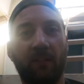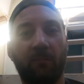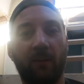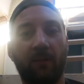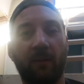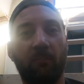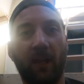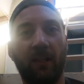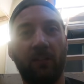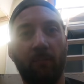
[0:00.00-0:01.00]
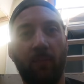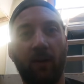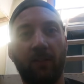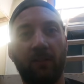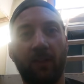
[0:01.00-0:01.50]
It's supposed to be a brand new
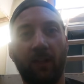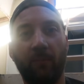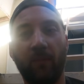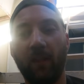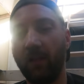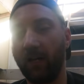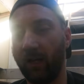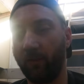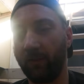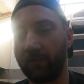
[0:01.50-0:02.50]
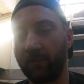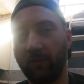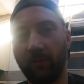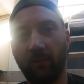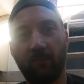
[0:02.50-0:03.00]
boat, so I want
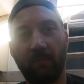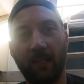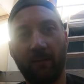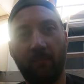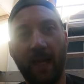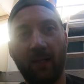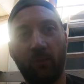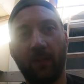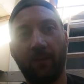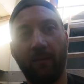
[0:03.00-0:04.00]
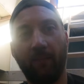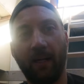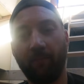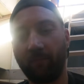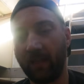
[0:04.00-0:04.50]
to be able to pad weld them
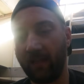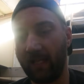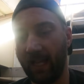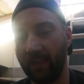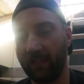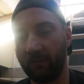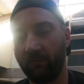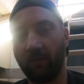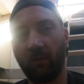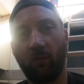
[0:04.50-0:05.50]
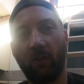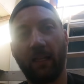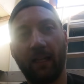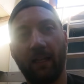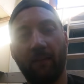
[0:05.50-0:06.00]
up, and then
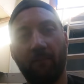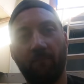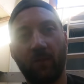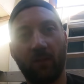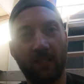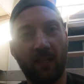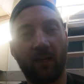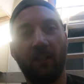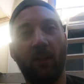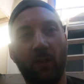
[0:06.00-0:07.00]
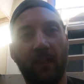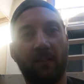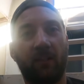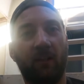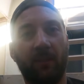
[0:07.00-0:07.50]
I know
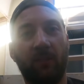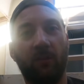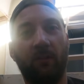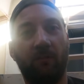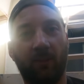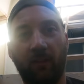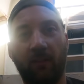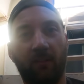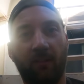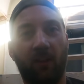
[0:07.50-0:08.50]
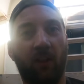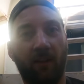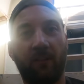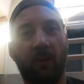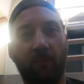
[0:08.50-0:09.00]
that's going to be good for the
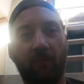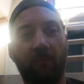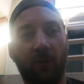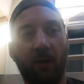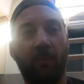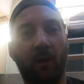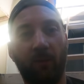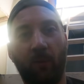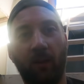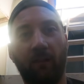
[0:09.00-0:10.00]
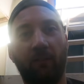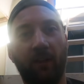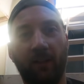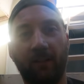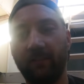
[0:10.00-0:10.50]
lifetime of my boat while I've
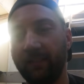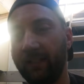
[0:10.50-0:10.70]
got it.